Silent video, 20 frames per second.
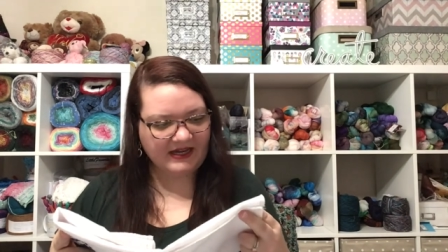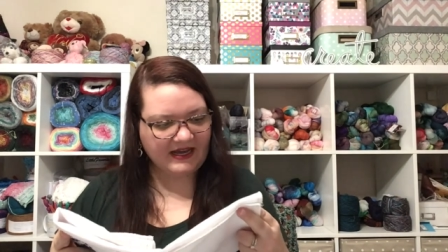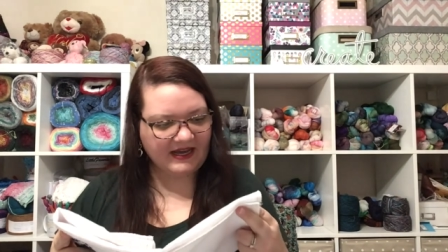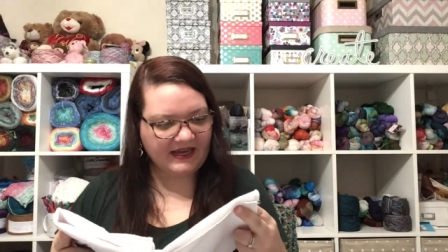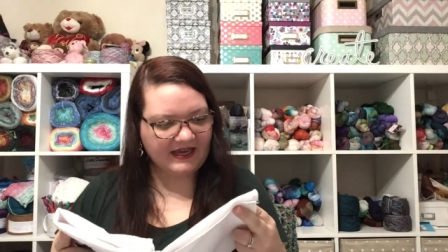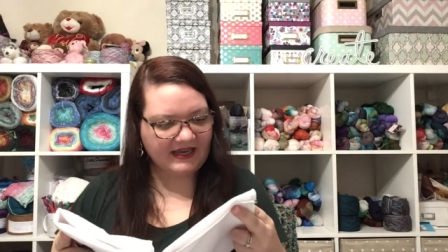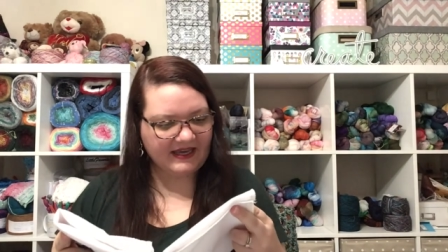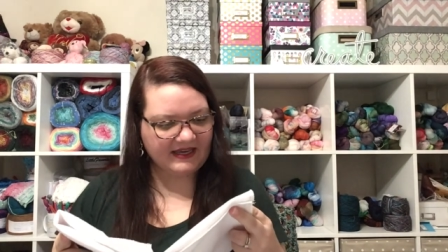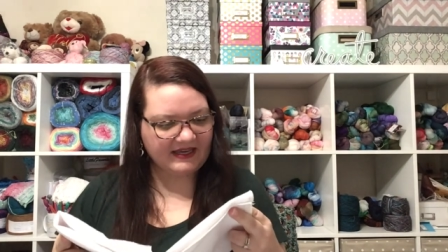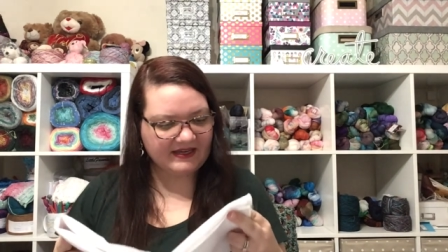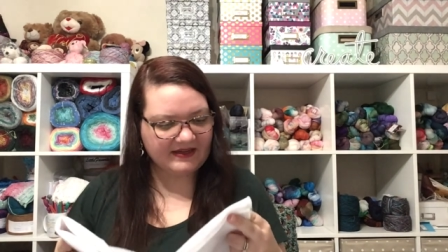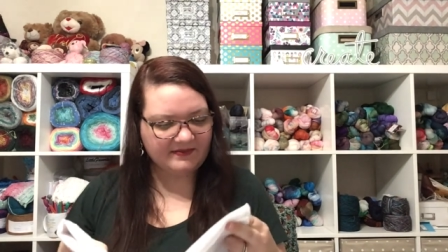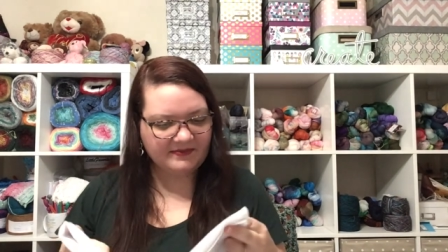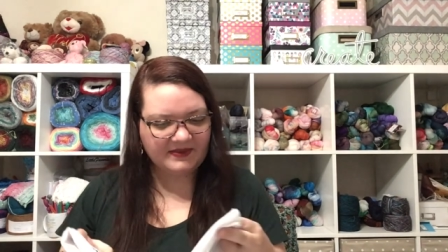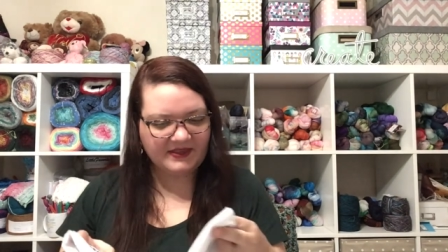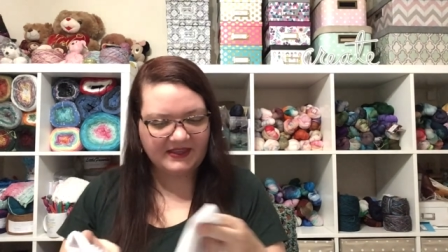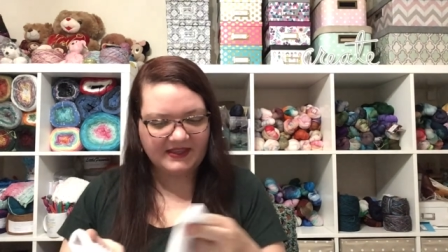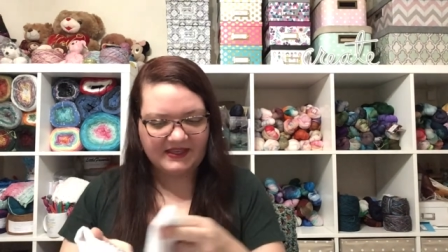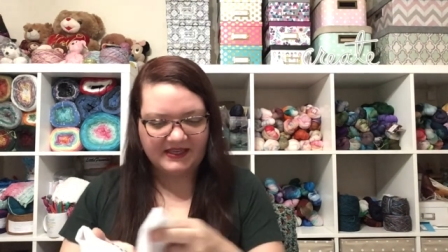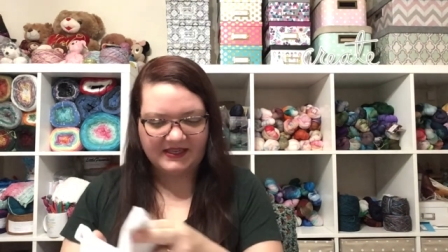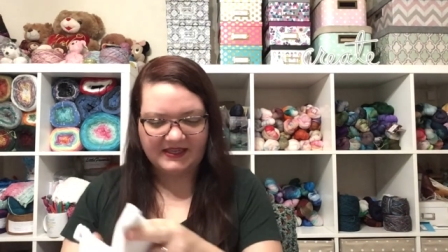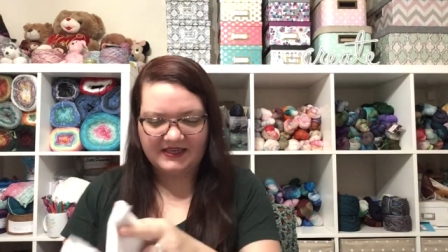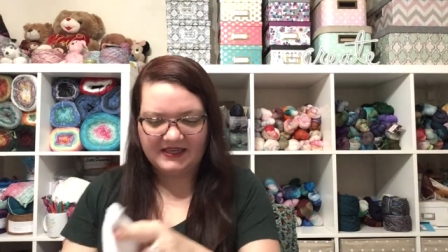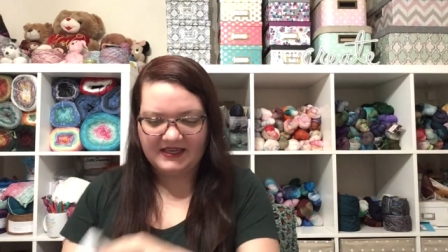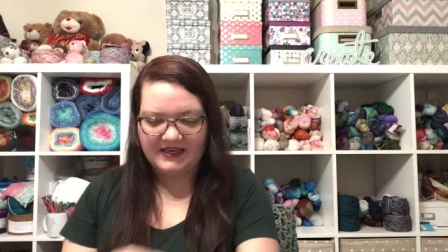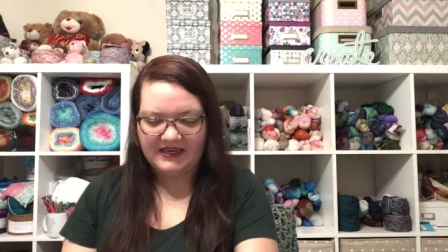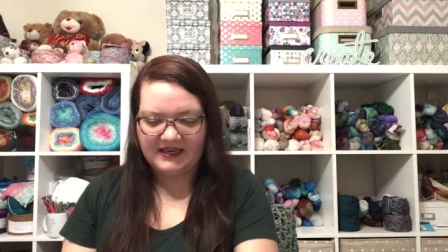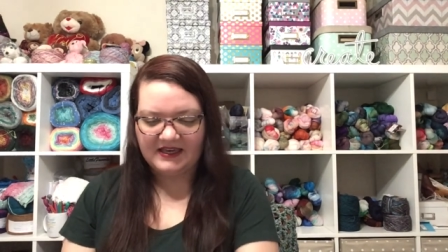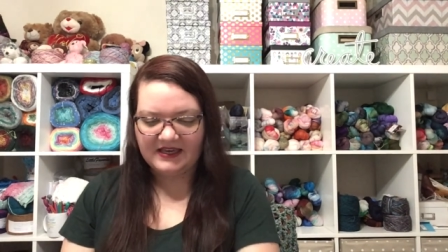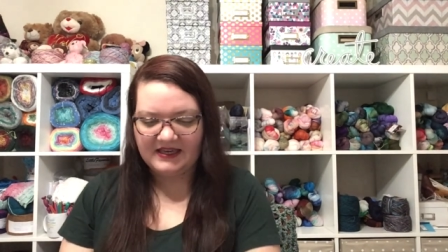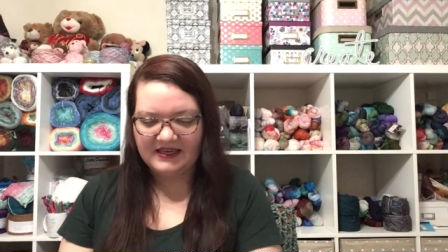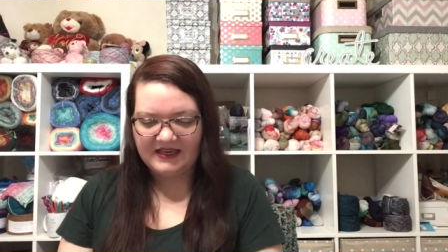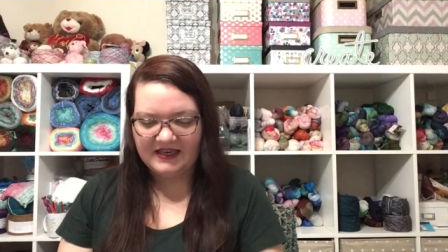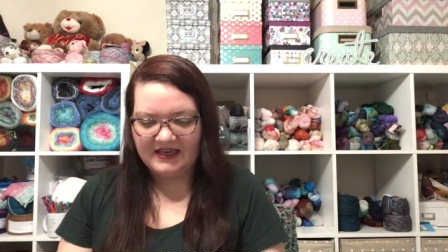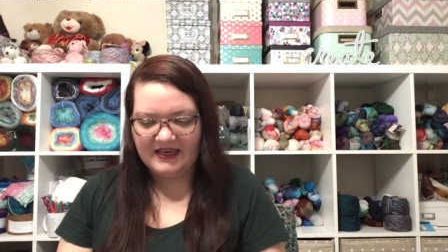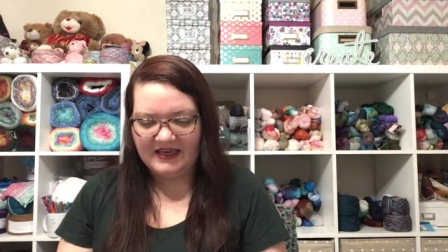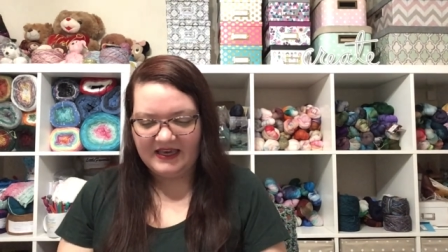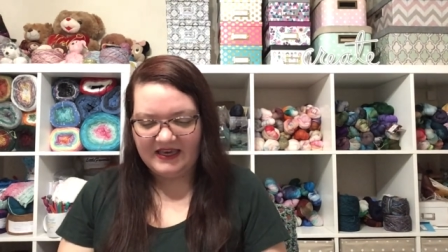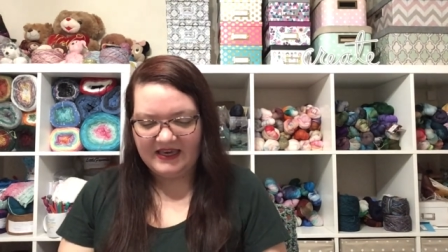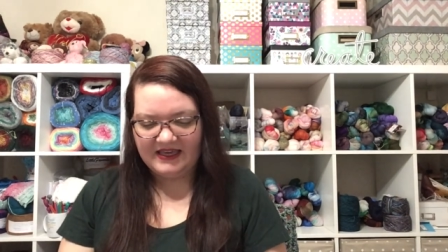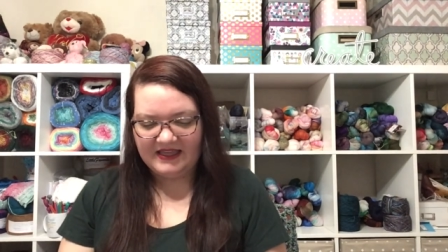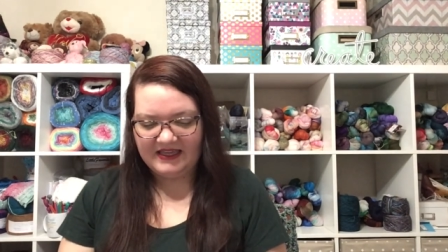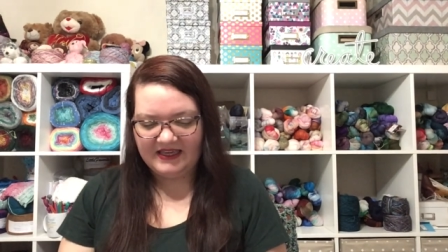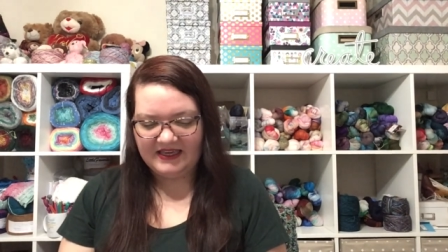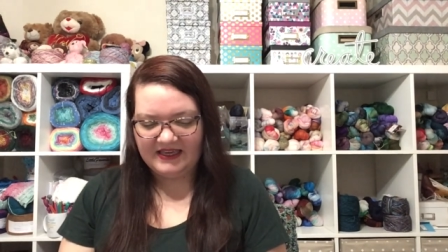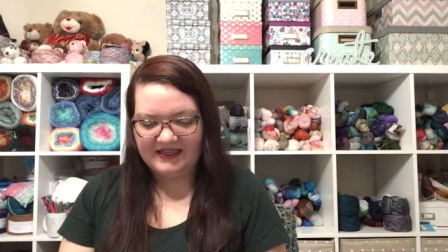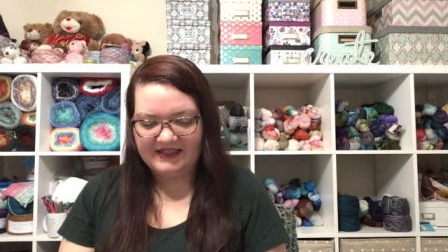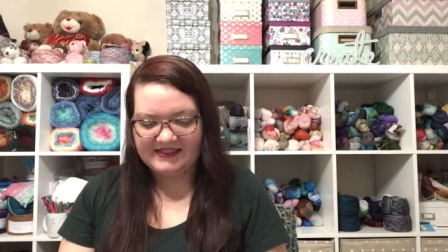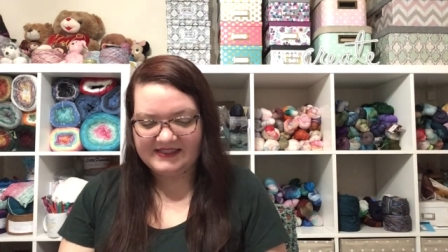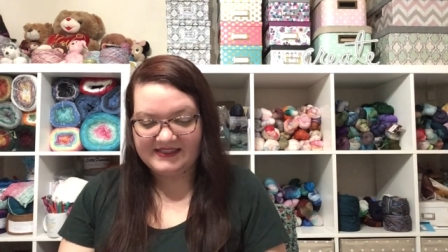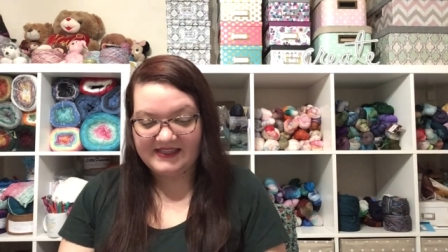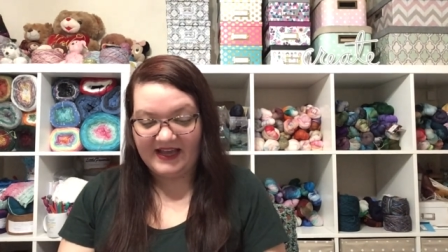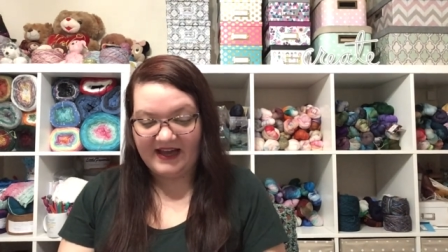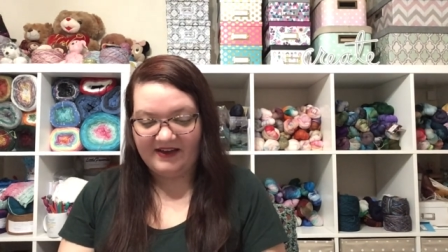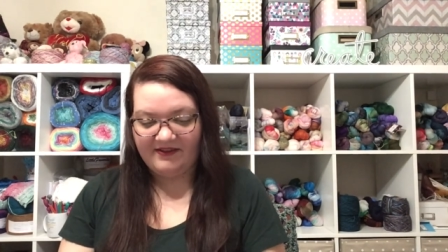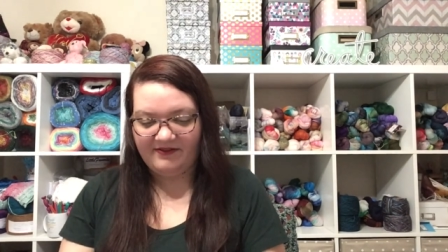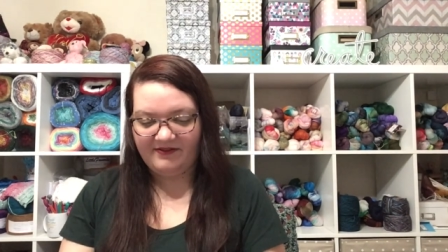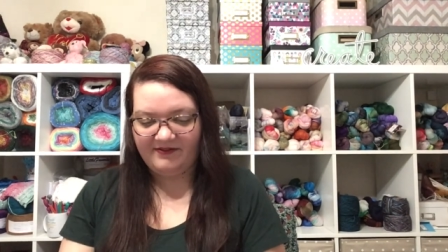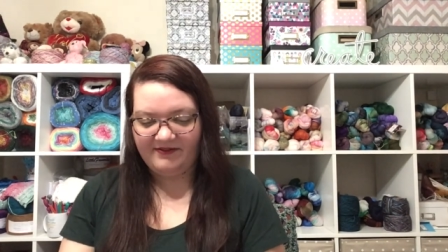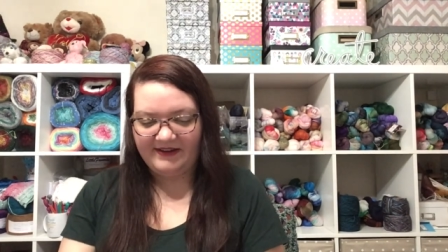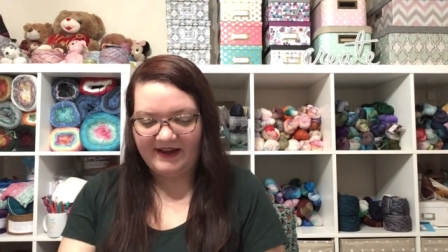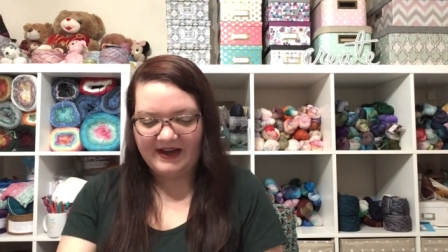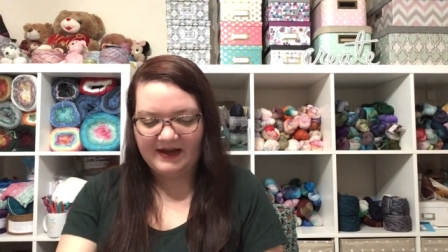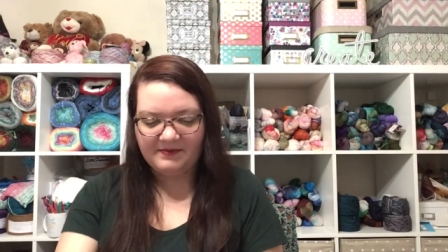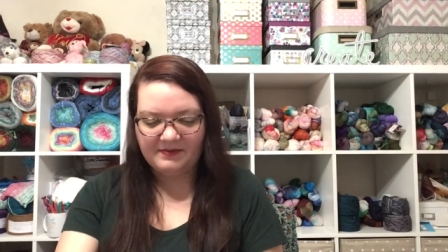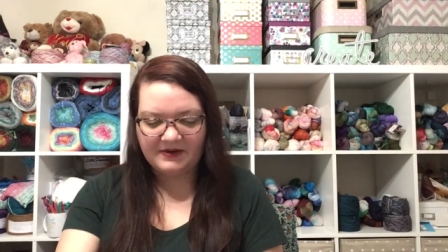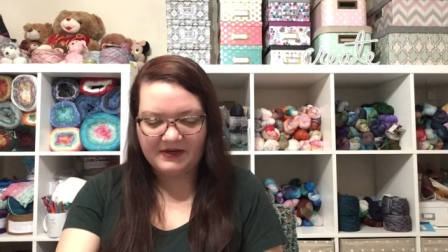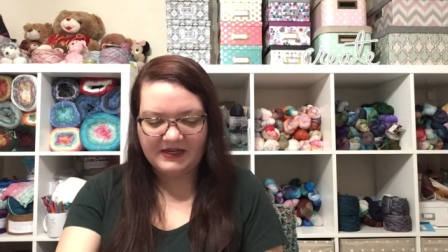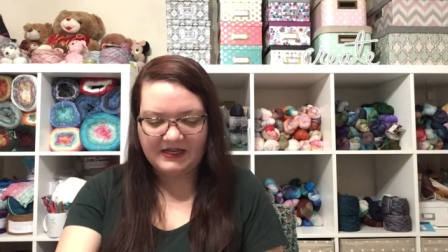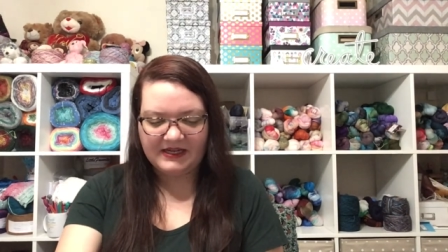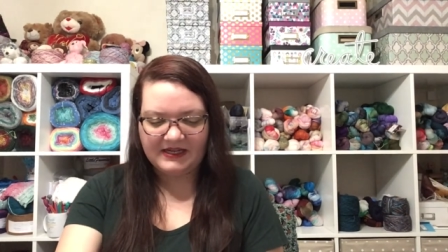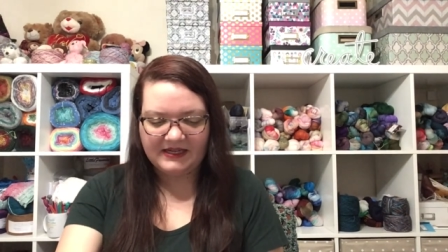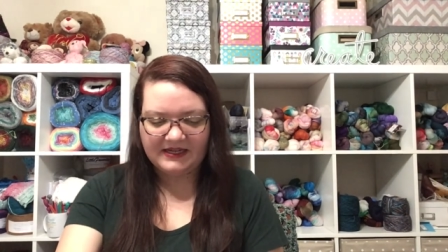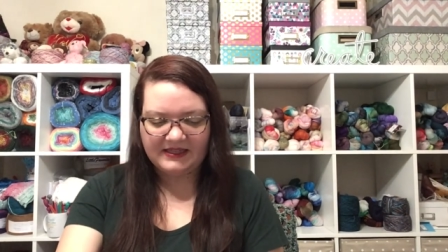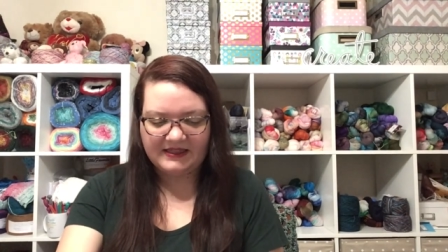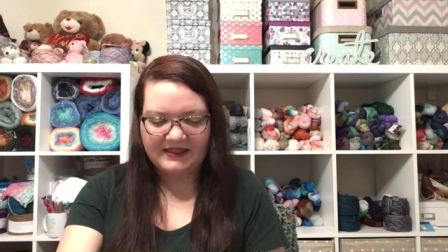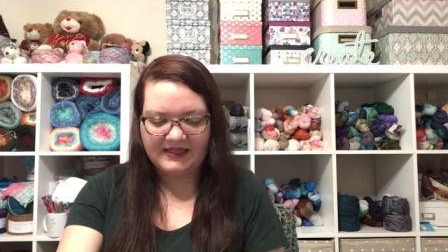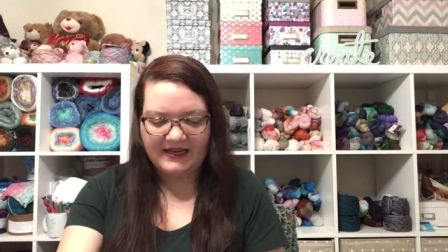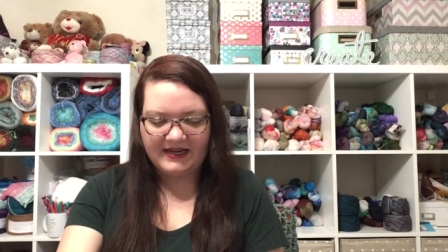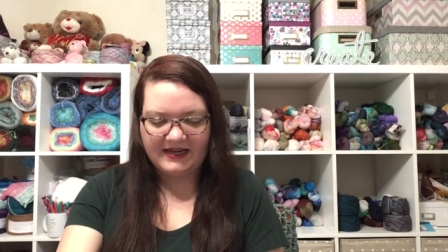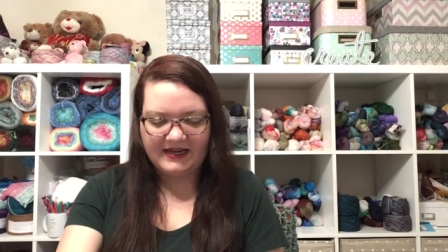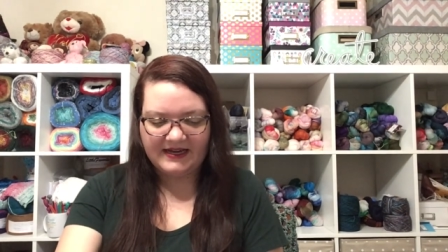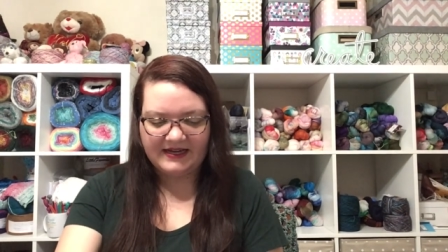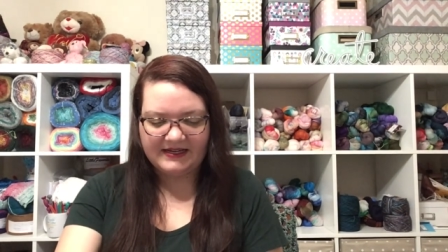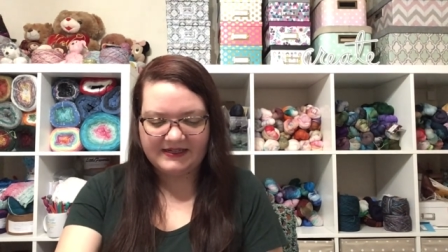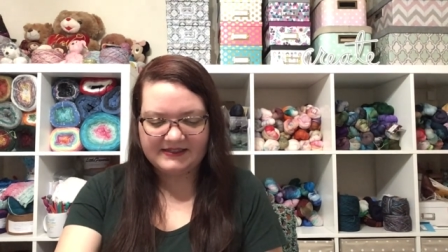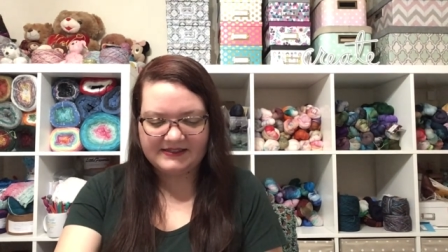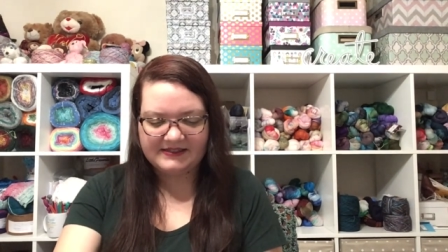I am thinking it's that fabric that